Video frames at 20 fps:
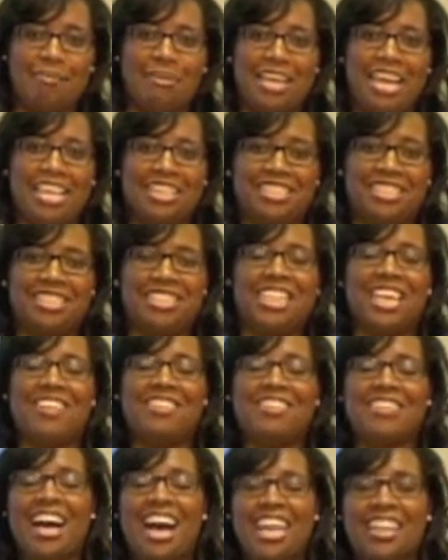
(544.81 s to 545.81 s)
began to
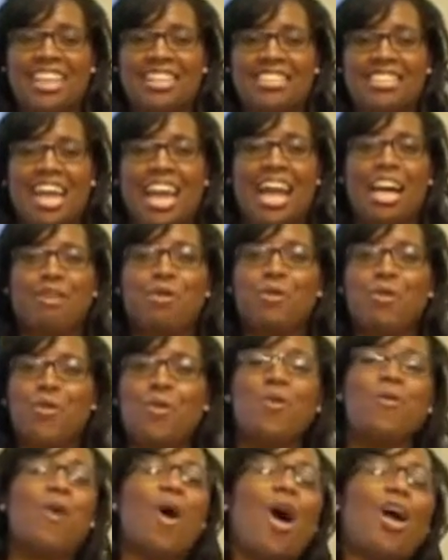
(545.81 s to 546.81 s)
tell Lot, they say, and
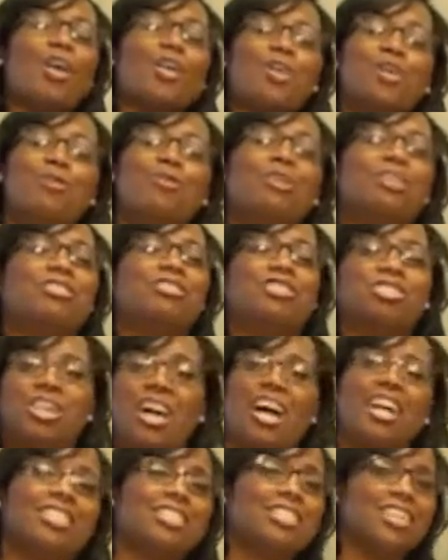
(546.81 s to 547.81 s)
who are you to
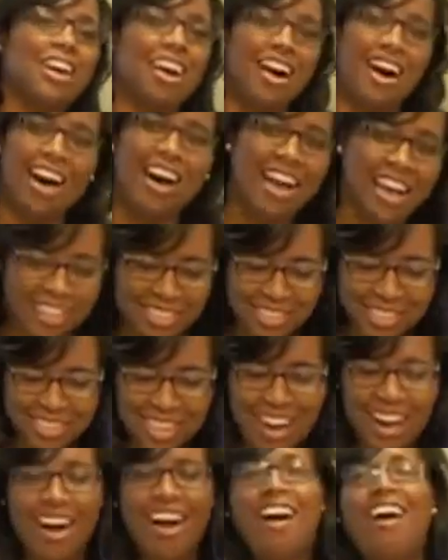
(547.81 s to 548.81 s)
judge us?
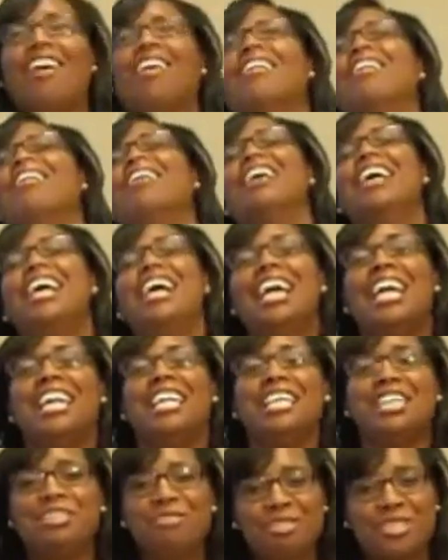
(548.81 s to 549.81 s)
Oh,
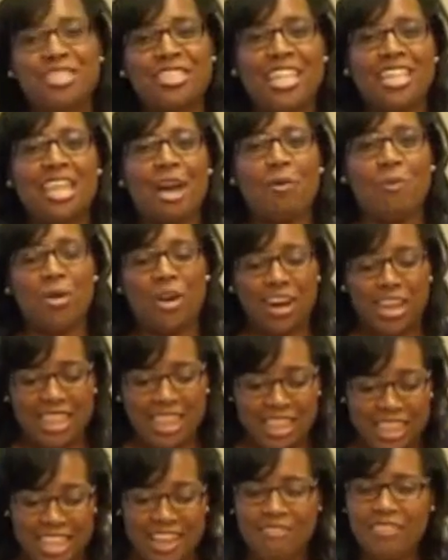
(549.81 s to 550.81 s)
can you see that we
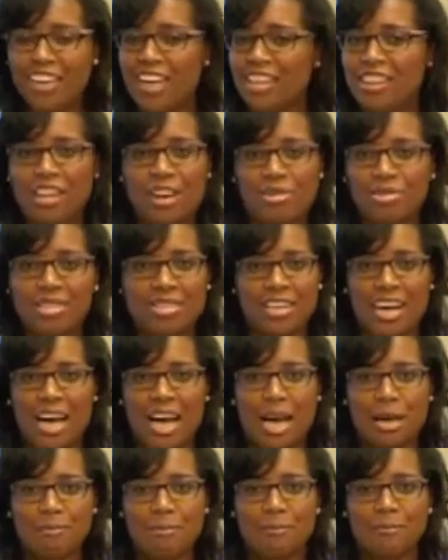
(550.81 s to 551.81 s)
are living in those
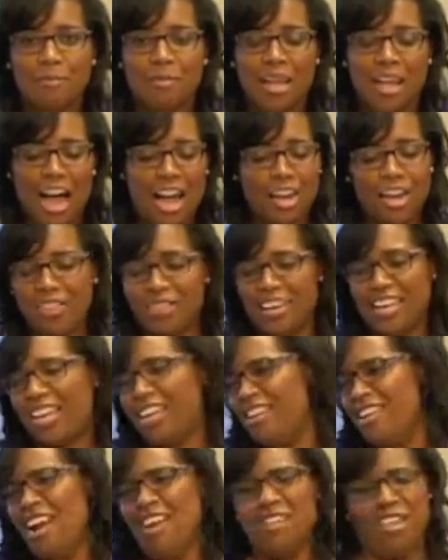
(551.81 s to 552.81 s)
times? And you're
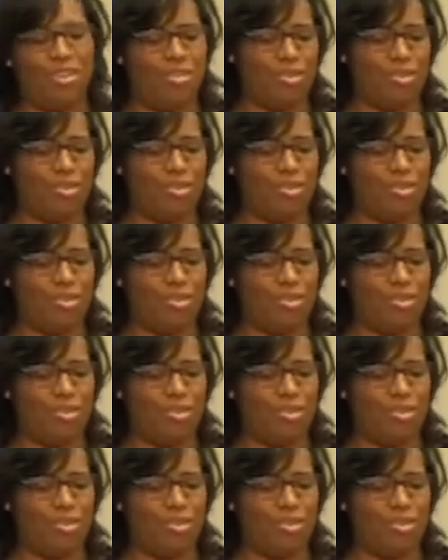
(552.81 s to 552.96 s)
thinking, no.